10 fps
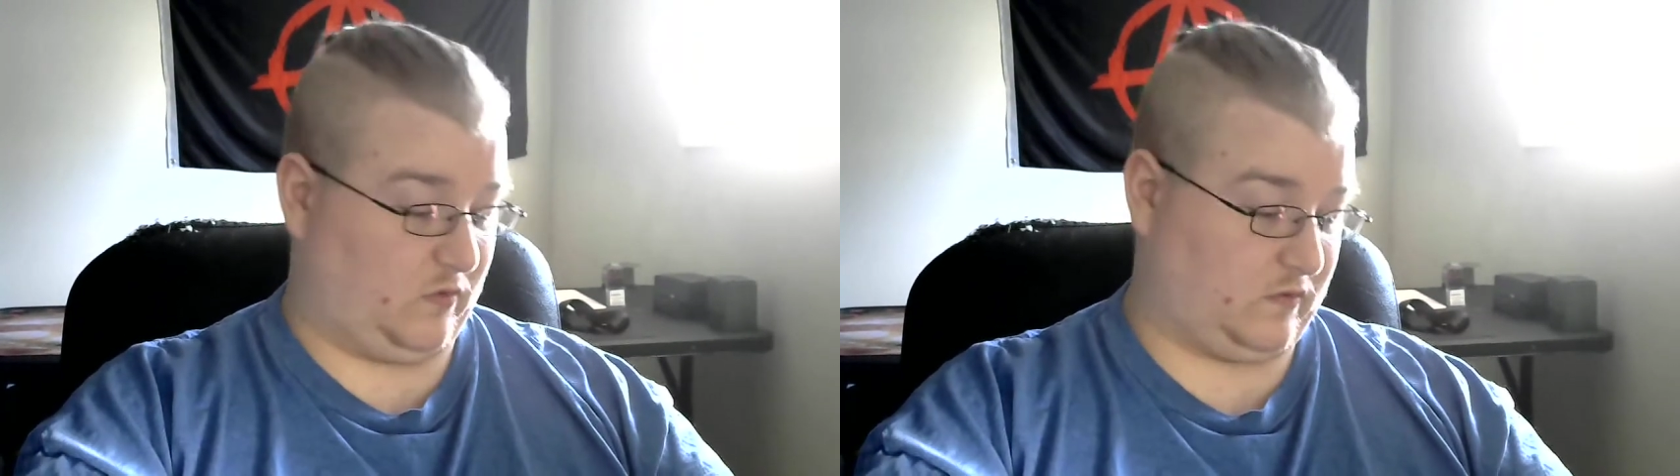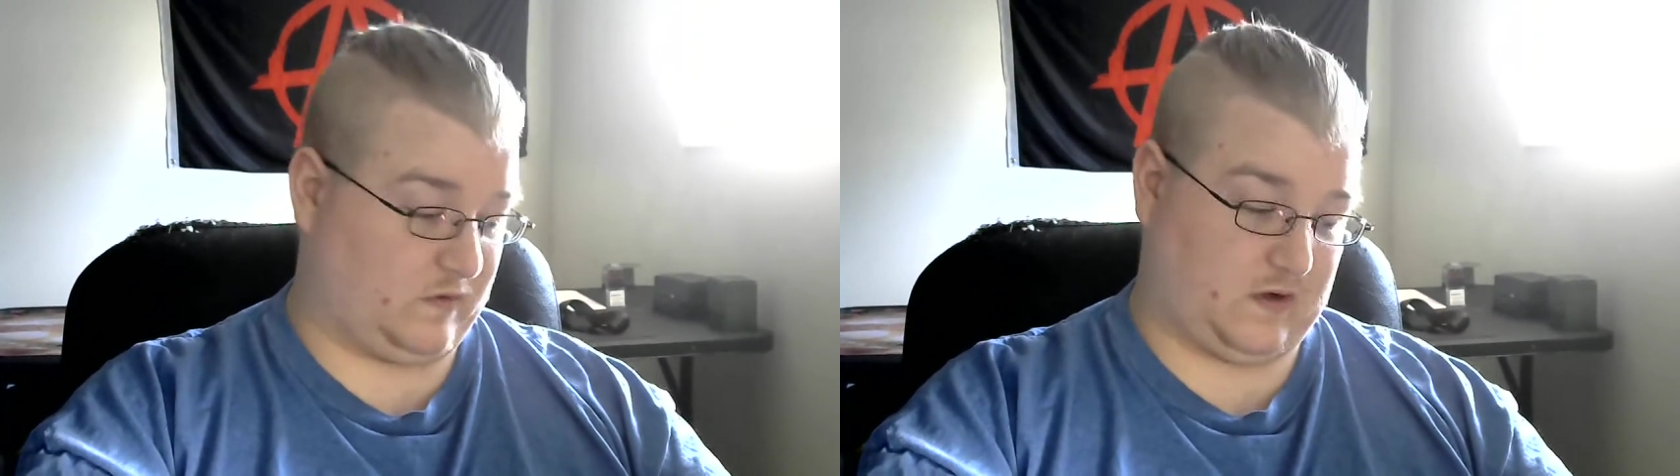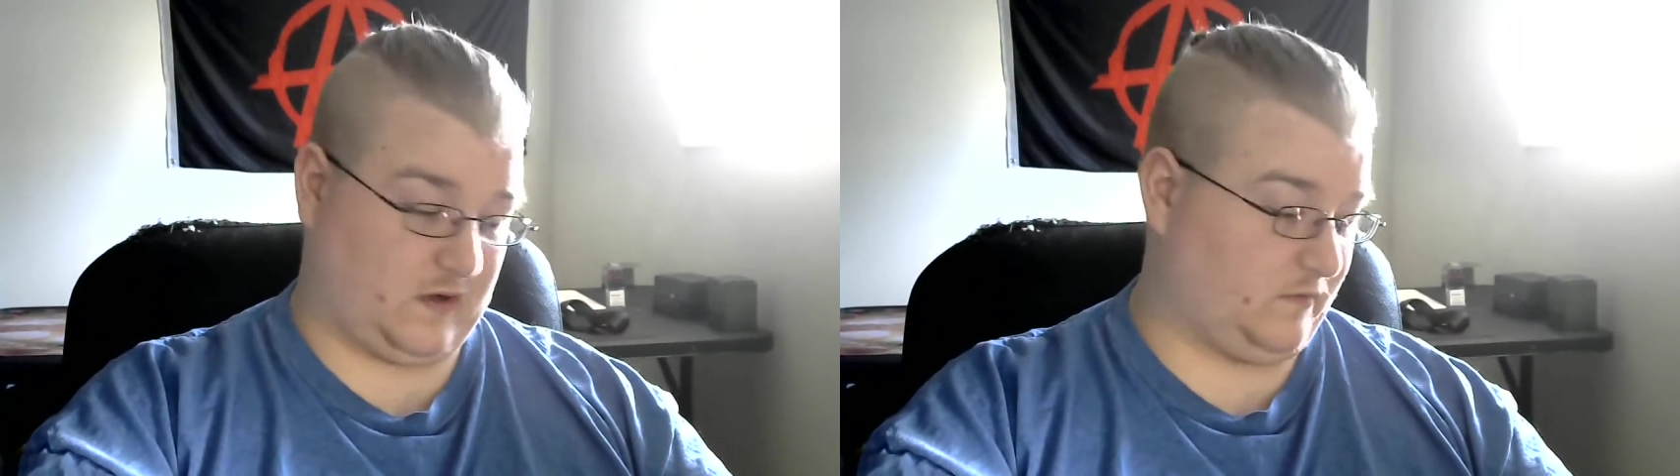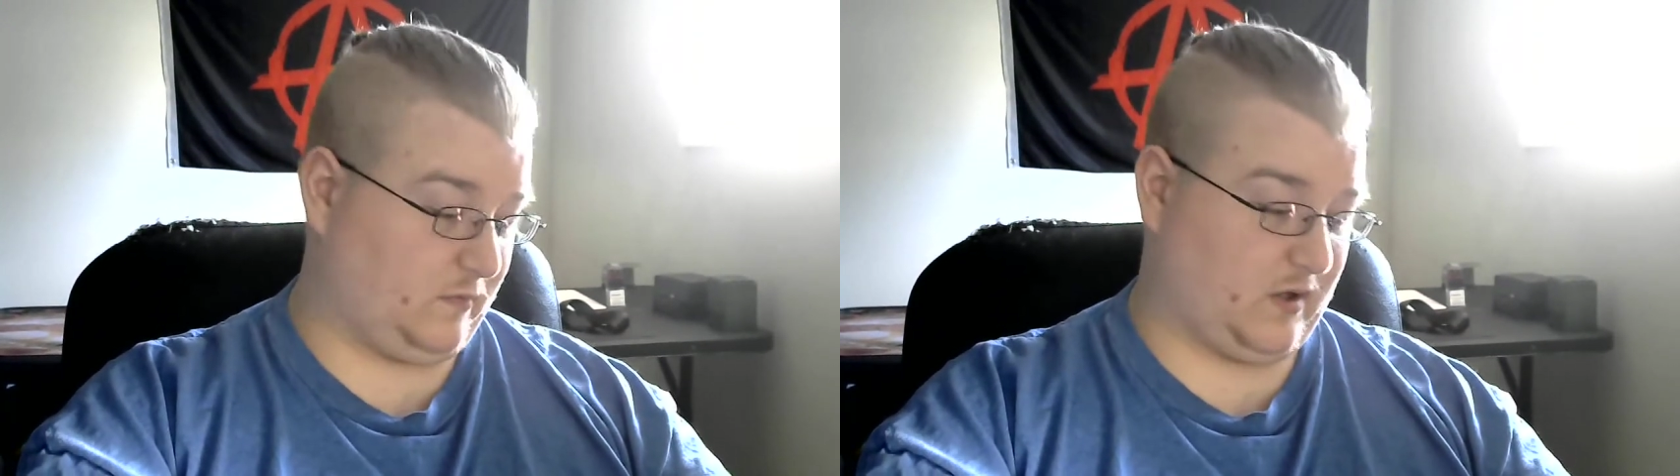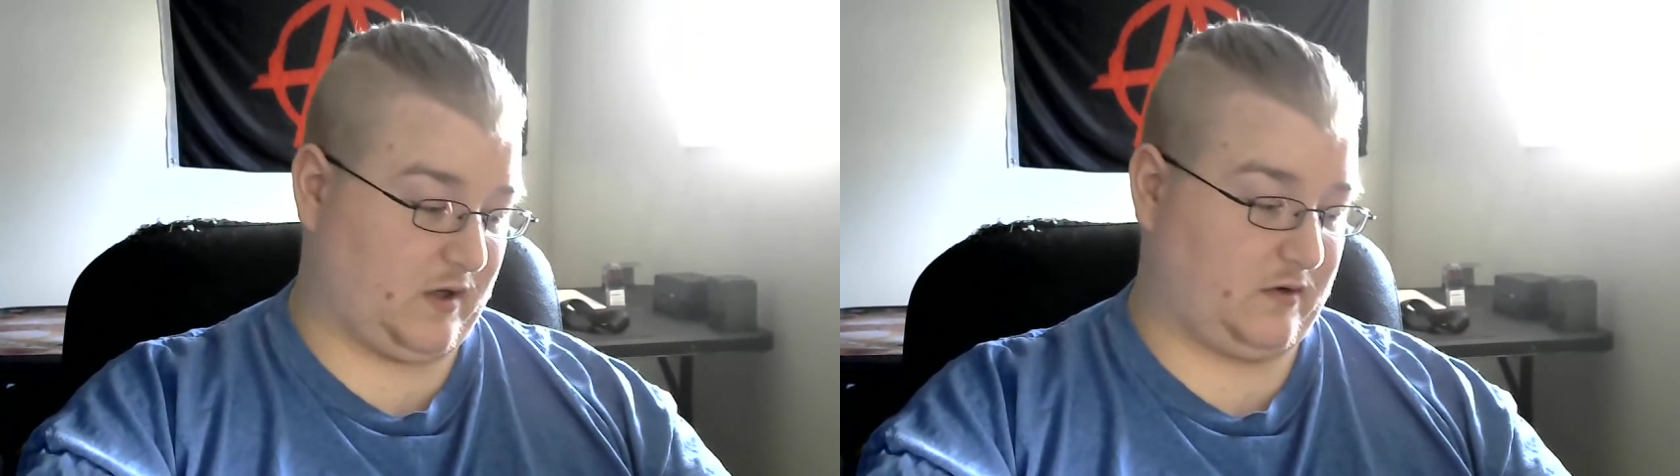it's going to have some
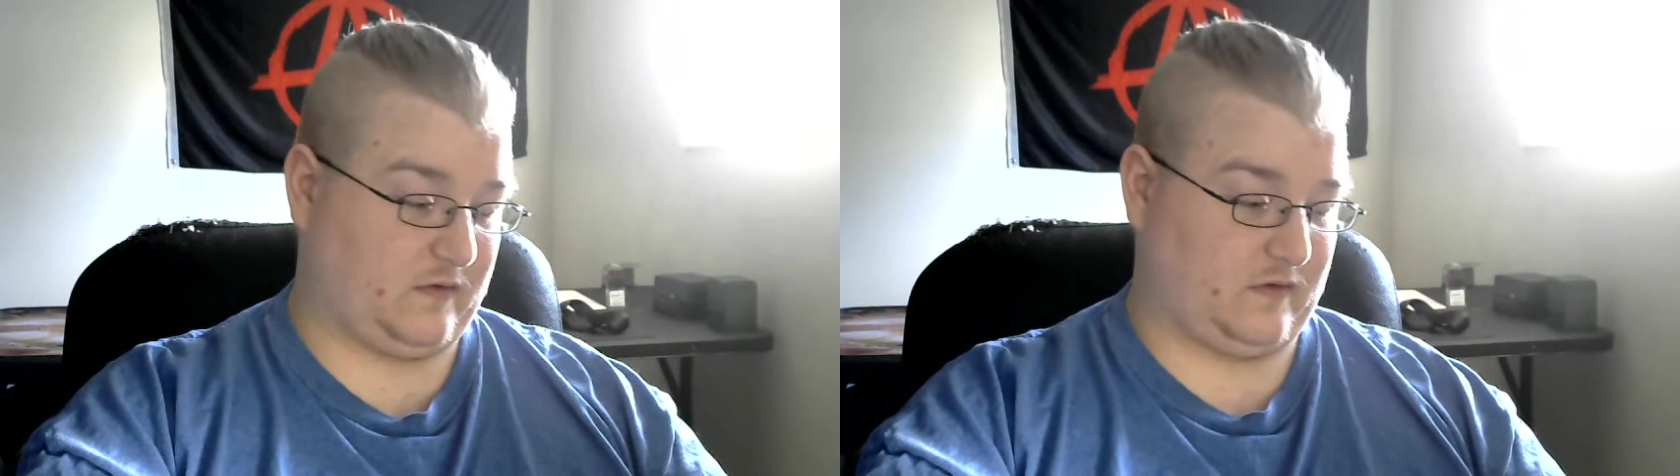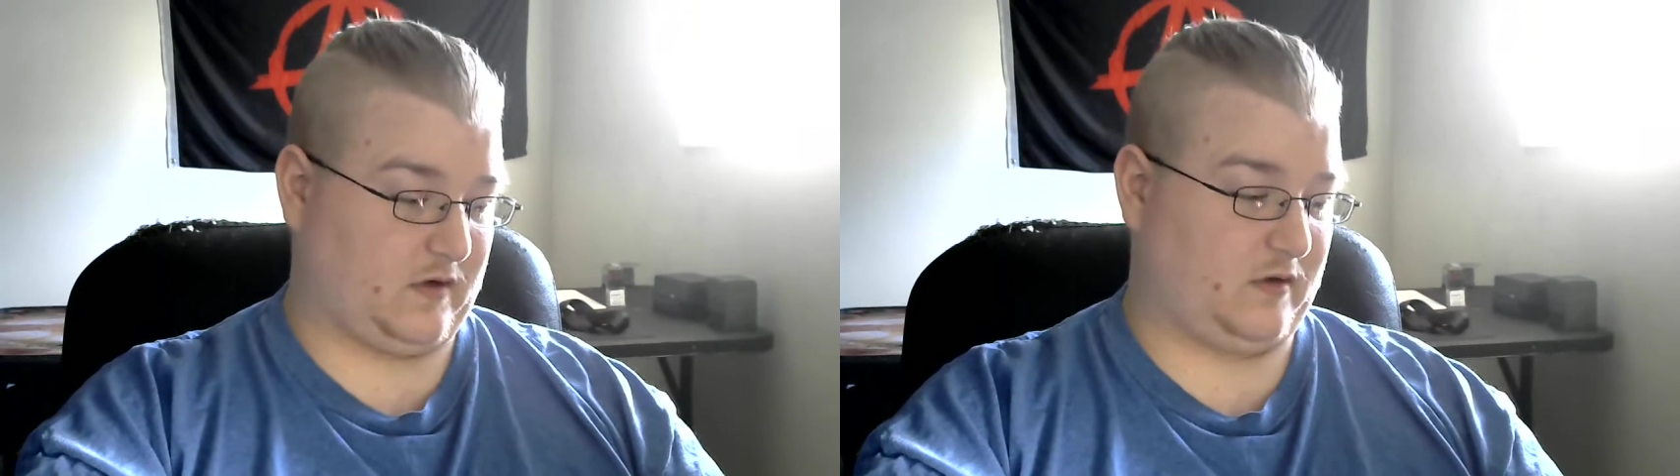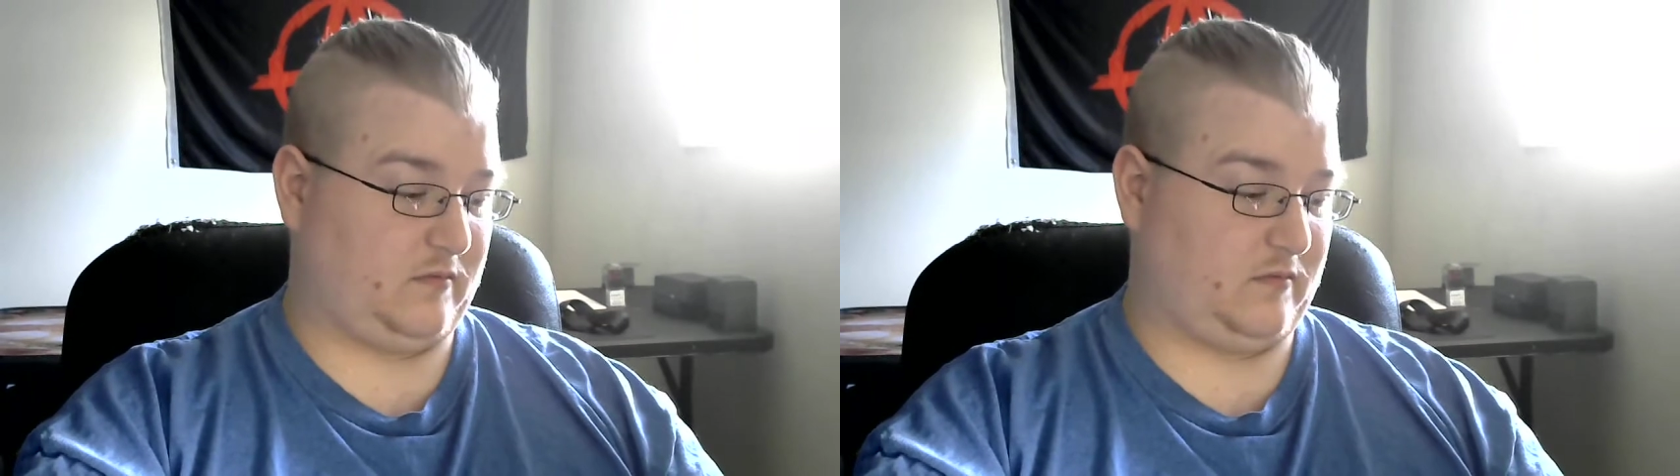counters in it.